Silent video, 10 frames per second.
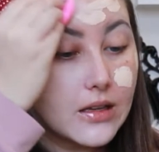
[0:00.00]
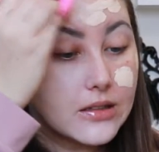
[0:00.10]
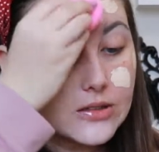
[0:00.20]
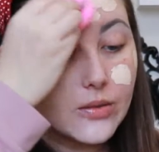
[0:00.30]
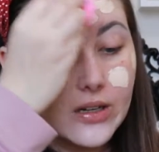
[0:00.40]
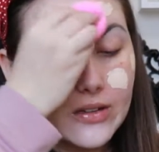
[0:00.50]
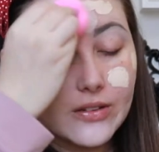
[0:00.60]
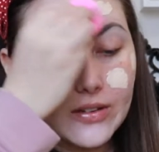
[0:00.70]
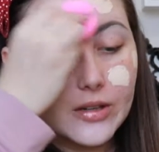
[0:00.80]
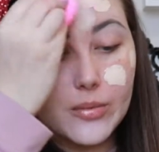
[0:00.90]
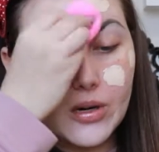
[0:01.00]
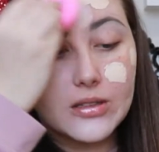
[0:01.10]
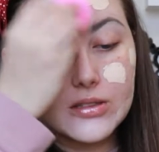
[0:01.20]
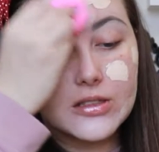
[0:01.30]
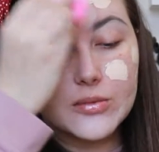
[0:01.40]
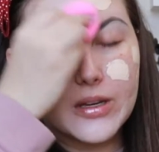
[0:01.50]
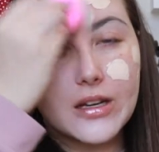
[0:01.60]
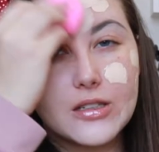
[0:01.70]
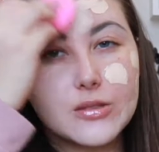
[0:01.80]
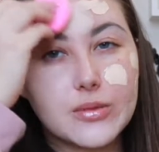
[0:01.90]
It's quite a learning process. My
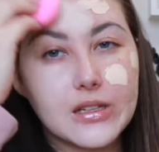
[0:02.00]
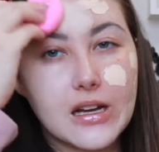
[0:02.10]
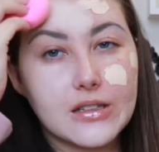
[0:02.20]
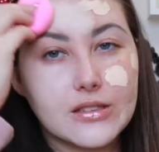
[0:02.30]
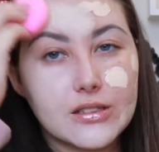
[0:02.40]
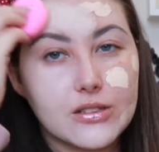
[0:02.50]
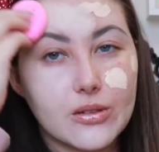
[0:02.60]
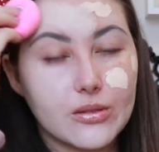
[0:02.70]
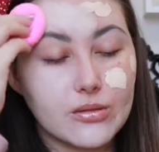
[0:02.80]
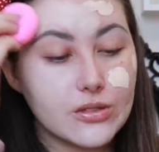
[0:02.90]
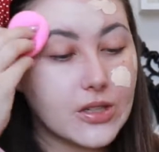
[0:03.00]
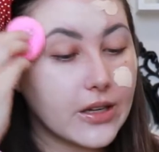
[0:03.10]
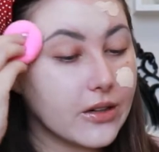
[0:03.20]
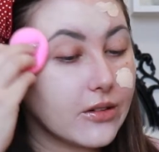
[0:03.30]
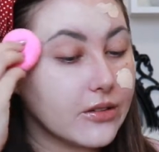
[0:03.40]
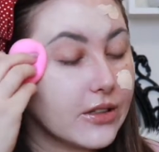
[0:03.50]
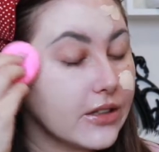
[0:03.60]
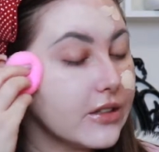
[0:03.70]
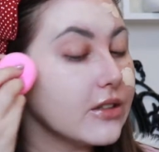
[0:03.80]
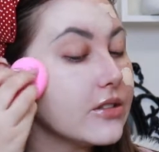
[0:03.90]
husband has his own channel and
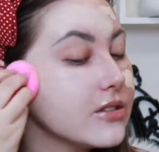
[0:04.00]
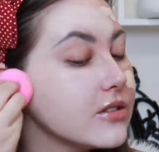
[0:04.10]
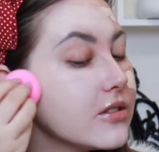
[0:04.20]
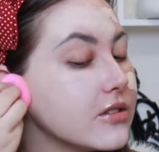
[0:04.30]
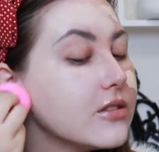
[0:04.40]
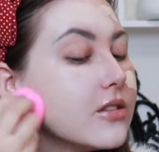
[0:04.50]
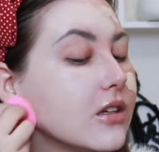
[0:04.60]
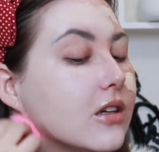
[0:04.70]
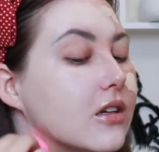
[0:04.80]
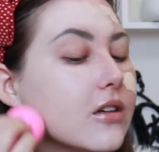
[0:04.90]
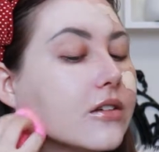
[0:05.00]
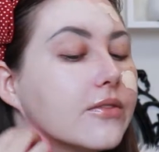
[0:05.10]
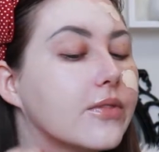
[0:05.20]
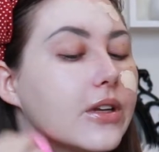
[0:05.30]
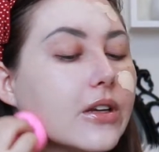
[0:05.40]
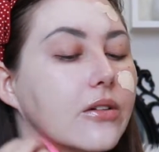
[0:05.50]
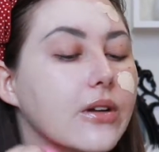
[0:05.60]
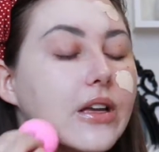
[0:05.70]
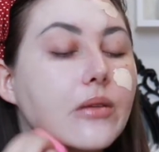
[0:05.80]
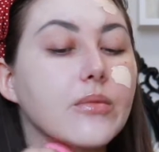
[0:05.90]
he does video
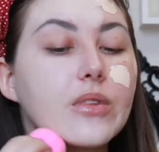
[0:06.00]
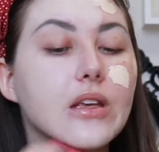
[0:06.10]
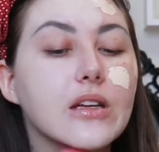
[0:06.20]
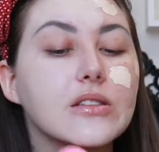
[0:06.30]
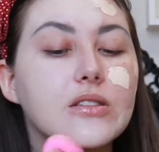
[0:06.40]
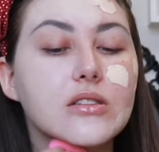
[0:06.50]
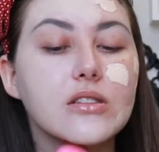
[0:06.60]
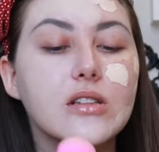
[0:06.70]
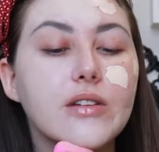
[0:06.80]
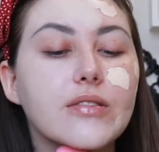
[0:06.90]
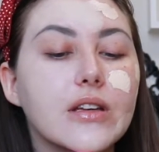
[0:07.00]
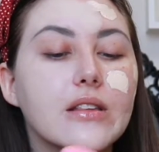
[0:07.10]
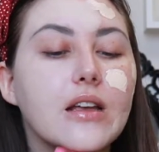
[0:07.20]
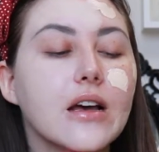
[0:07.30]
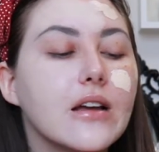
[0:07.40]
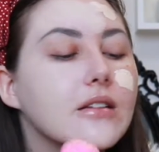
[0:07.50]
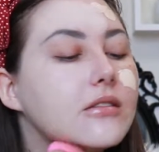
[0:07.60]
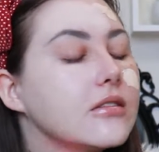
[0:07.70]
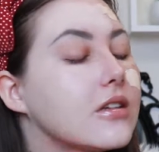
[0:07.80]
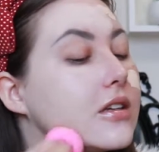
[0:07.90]
game things and stuff like that,
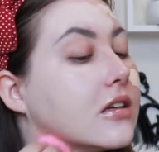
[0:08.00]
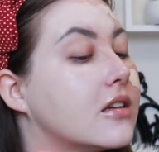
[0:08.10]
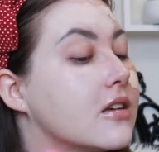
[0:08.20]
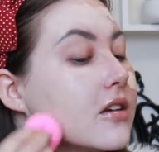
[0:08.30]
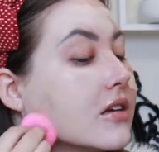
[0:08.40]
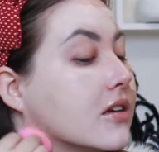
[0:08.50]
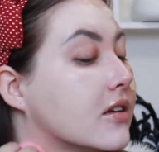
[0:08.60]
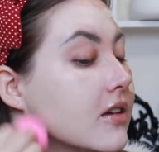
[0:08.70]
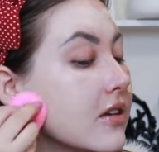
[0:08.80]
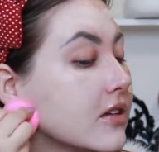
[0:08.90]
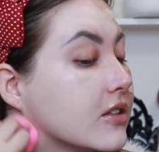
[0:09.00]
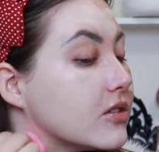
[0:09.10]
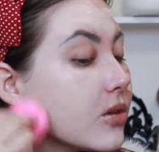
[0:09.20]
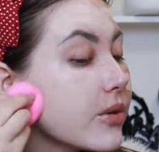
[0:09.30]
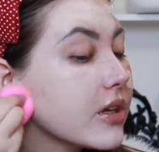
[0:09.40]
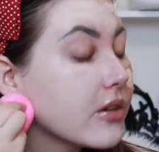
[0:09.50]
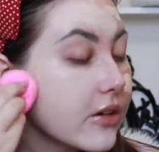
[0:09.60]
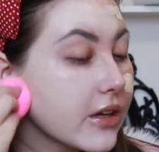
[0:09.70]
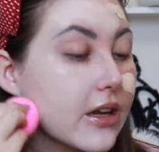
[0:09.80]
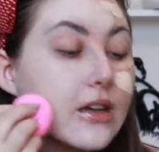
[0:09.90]
and so he
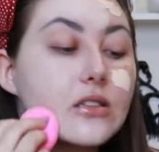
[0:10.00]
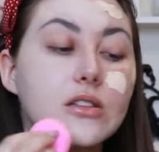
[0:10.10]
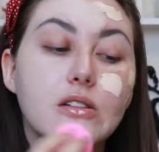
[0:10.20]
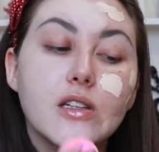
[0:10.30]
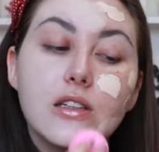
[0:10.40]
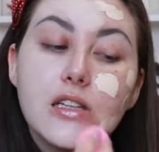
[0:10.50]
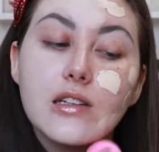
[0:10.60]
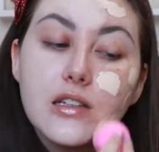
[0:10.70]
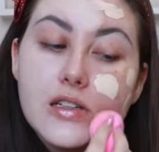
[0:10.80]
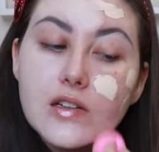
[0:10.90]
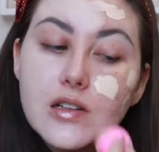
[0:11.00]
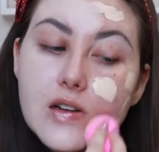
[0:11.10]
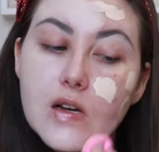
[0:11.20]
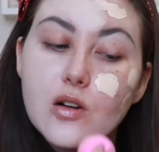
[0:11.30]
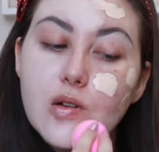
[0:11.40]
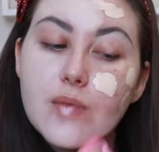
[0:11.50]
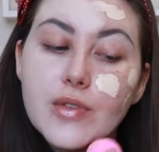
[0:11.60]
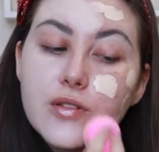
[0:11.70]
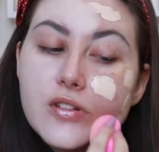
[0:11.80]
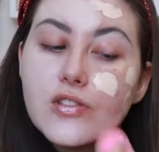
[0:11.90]
already has all the
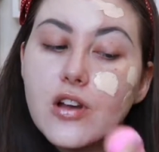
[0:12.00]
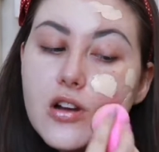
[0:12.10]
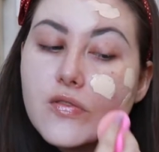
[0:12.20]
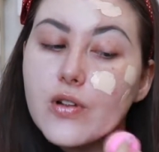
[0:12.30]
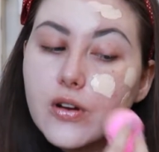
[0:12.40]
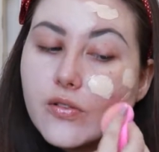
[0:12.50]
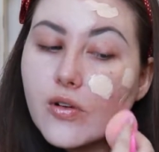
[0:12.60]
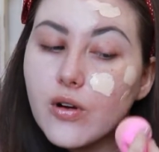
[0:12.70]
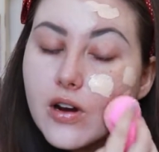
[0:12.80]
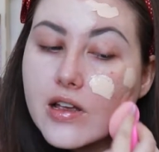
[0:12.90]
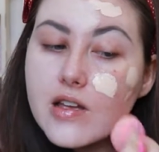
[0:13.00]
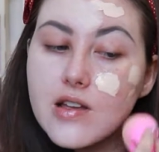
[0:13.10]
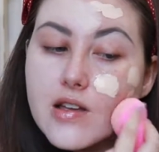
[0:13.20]
equipment and software for it.